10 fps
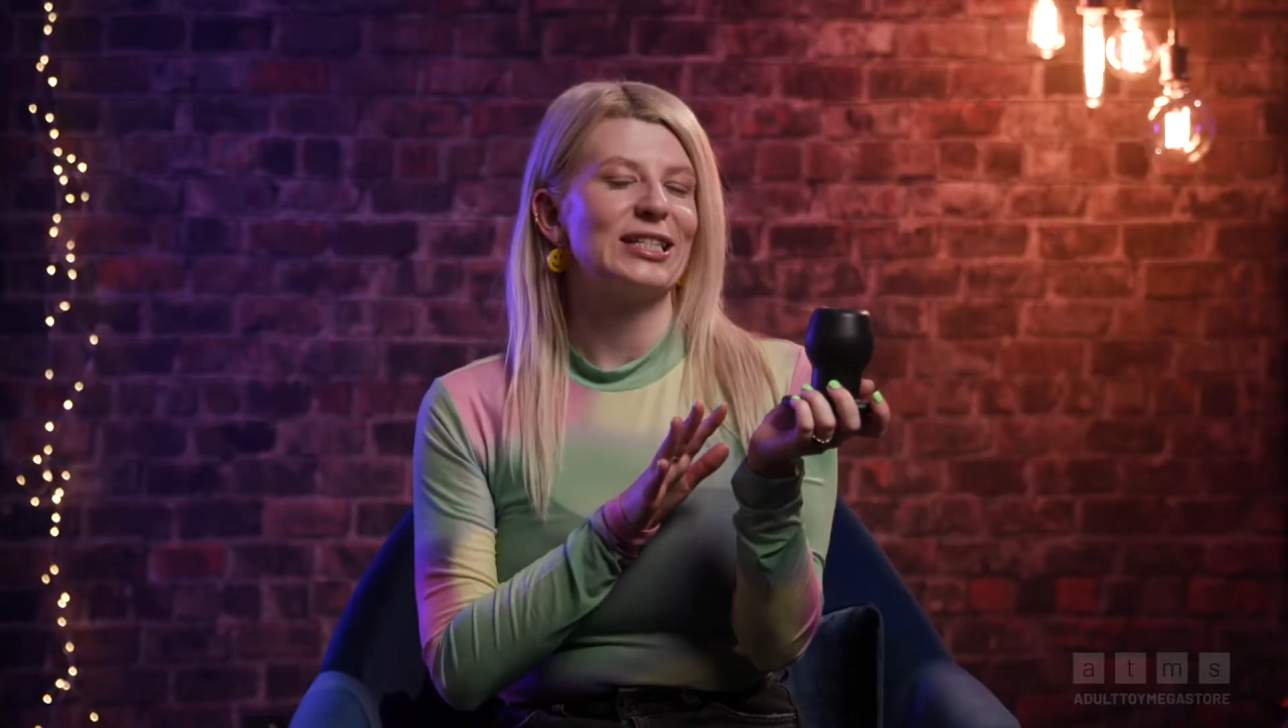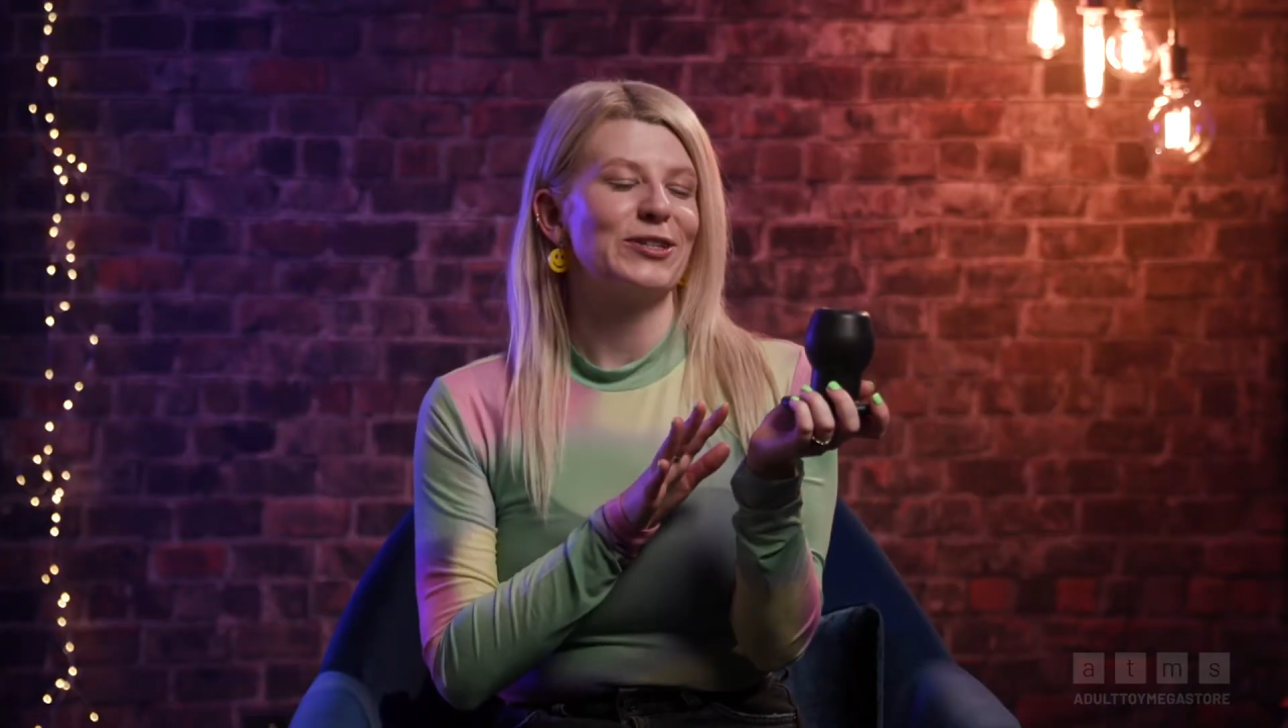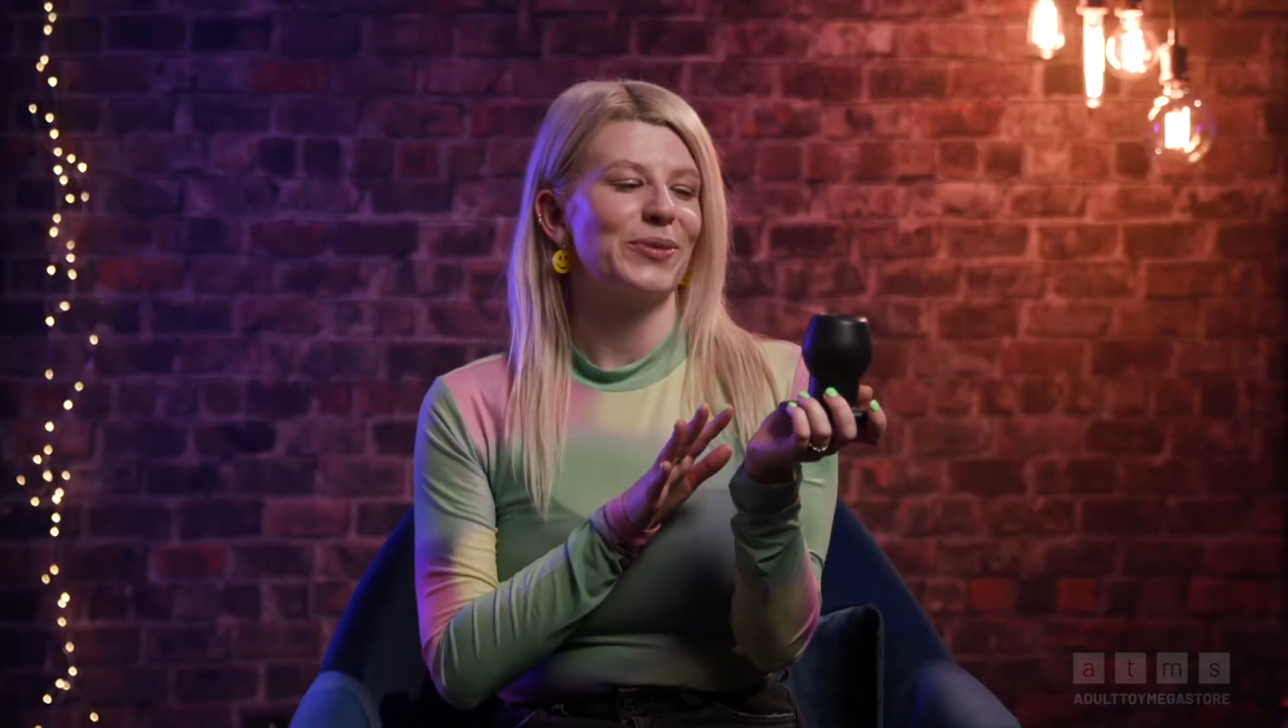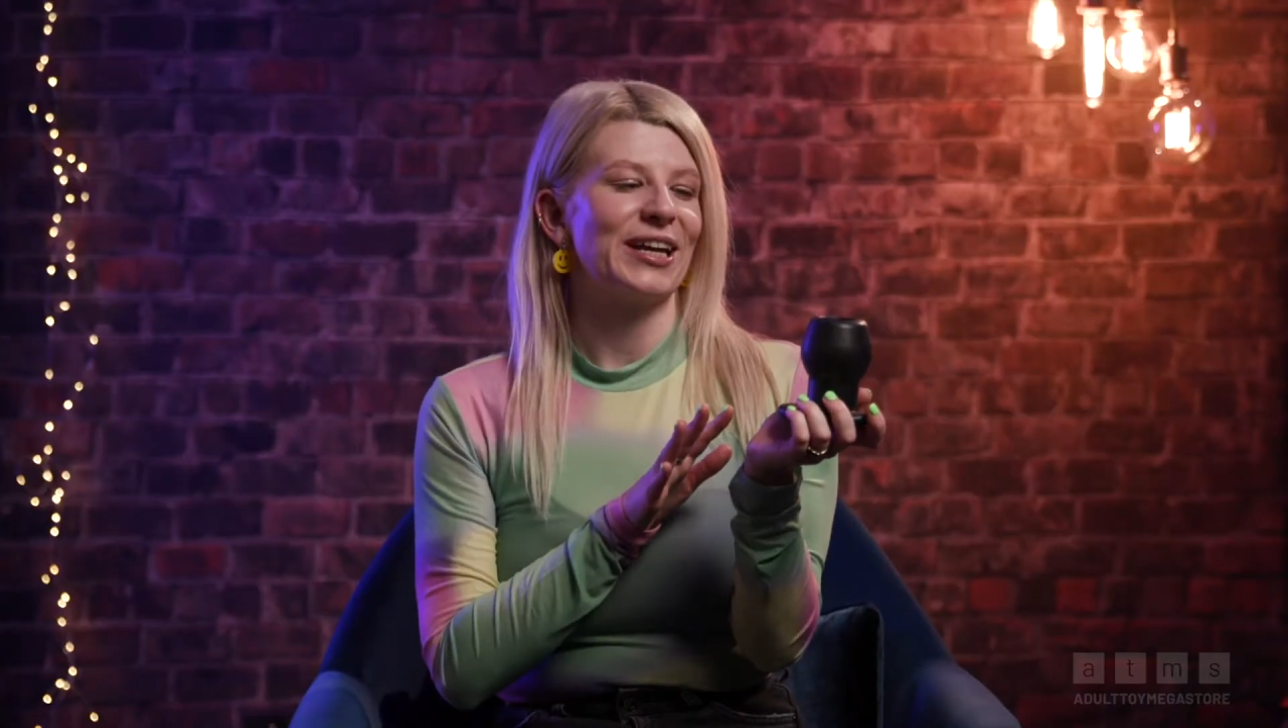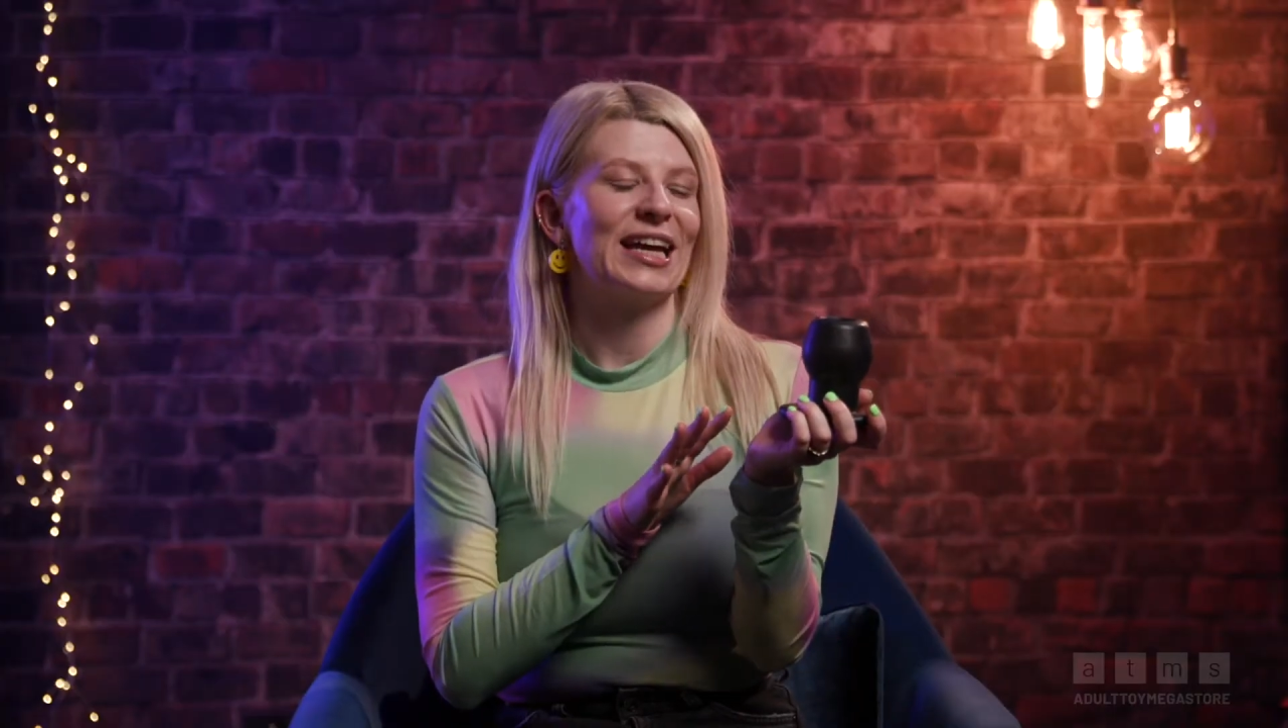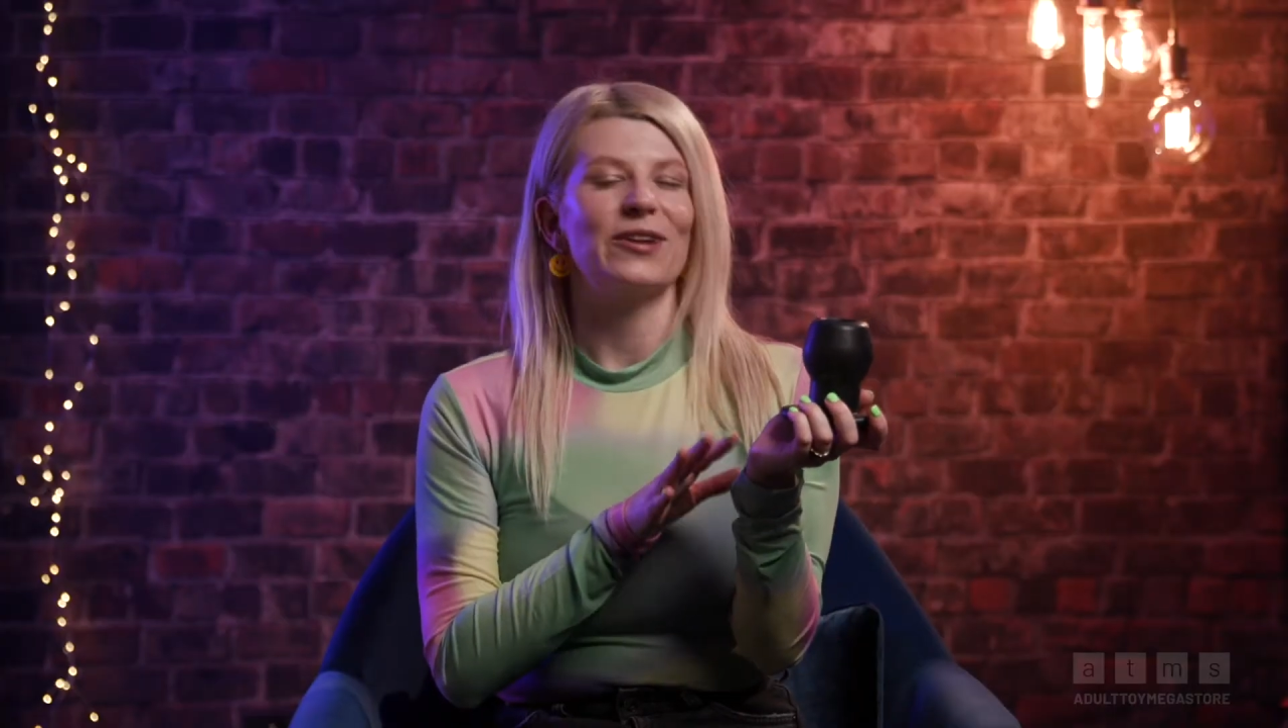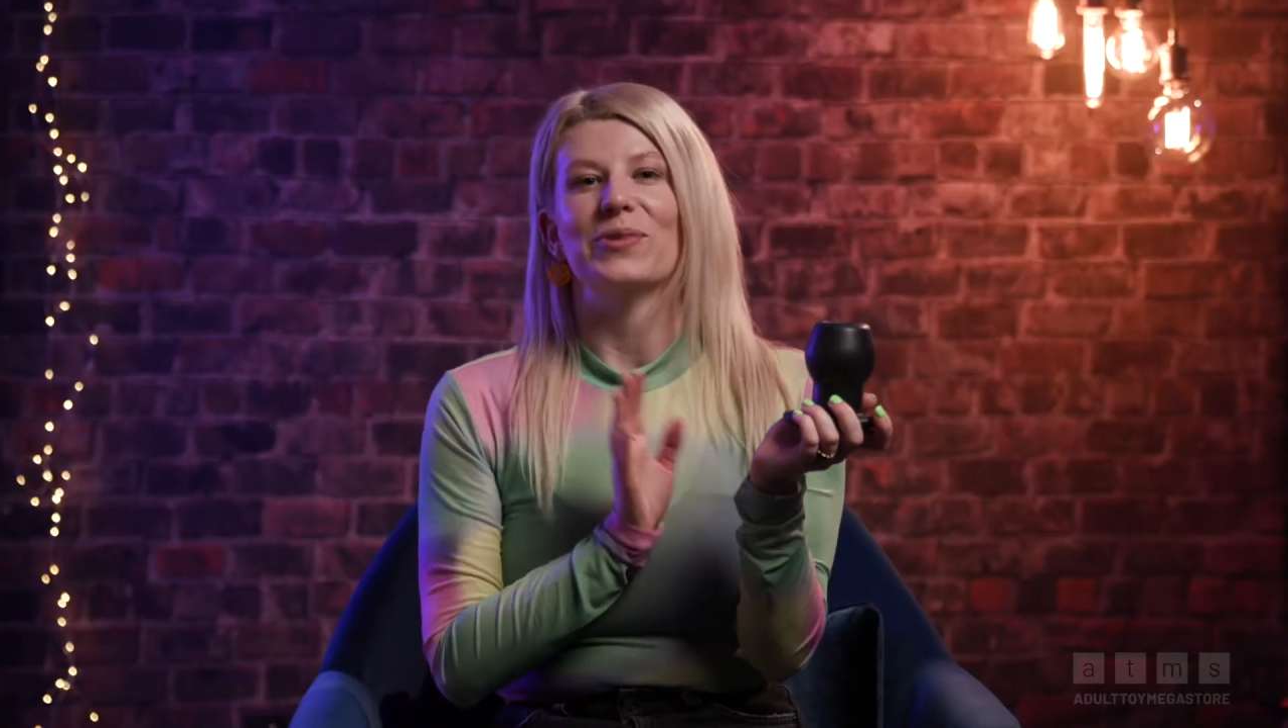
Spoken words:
lubricant